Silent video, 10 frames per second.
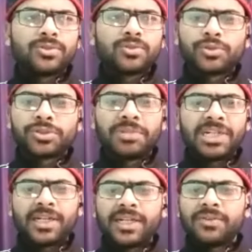on social
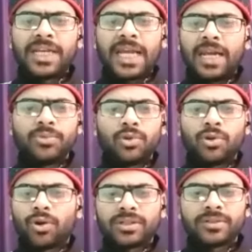media. It will help you a
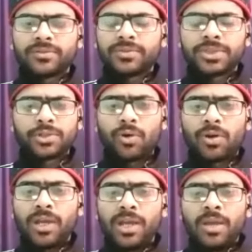lot, for sure.
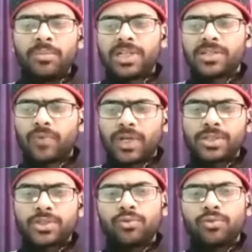Because once